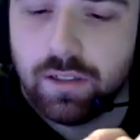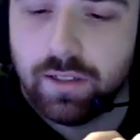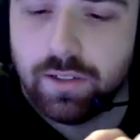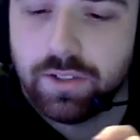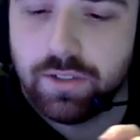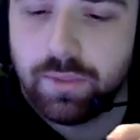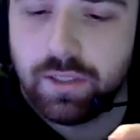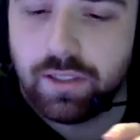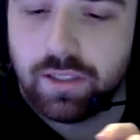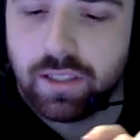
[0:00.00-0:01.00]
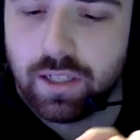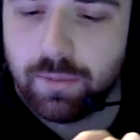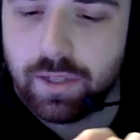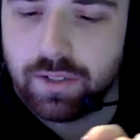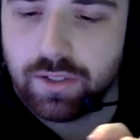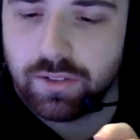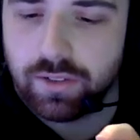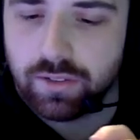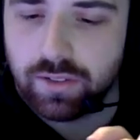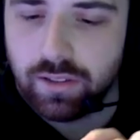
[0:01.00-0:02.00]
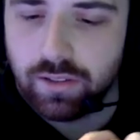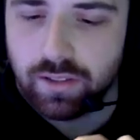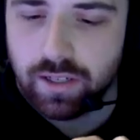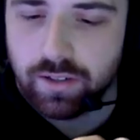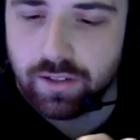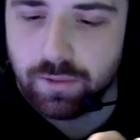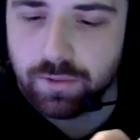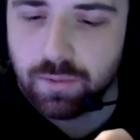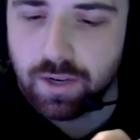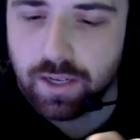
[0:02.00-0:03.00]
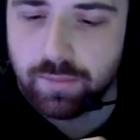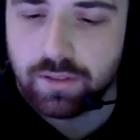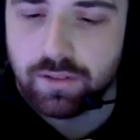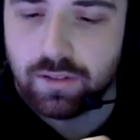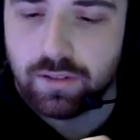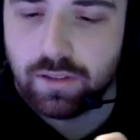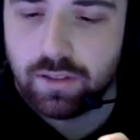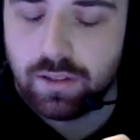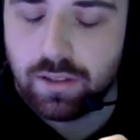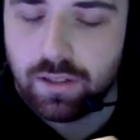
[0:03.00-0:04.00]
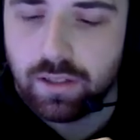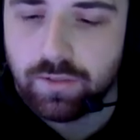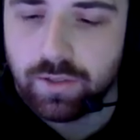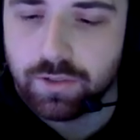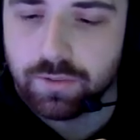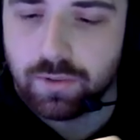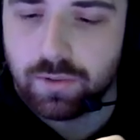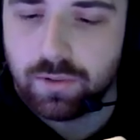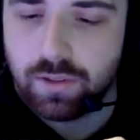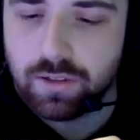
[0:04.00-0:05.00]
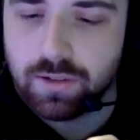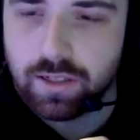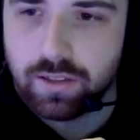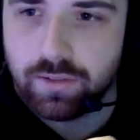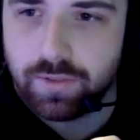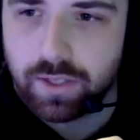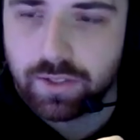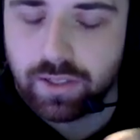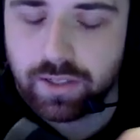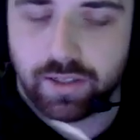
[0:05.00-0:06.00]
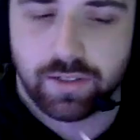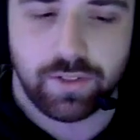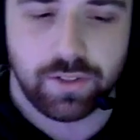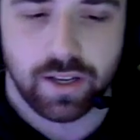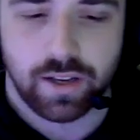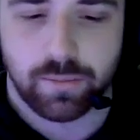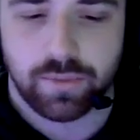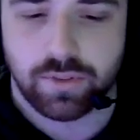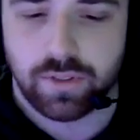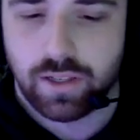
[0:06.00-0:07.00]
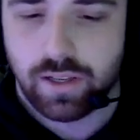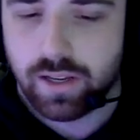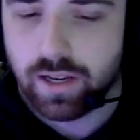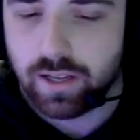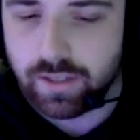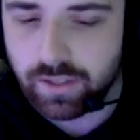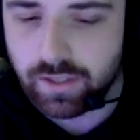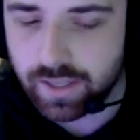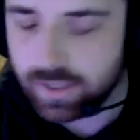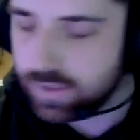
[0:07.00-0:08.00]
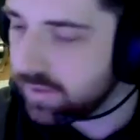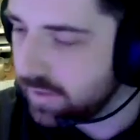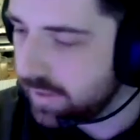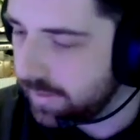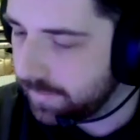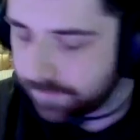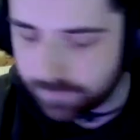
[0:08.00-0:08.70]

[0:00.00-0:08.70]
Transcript: and there shouldn't be any contamination since the area was wiped, you just roll it around the infection area a few times, and then you can actually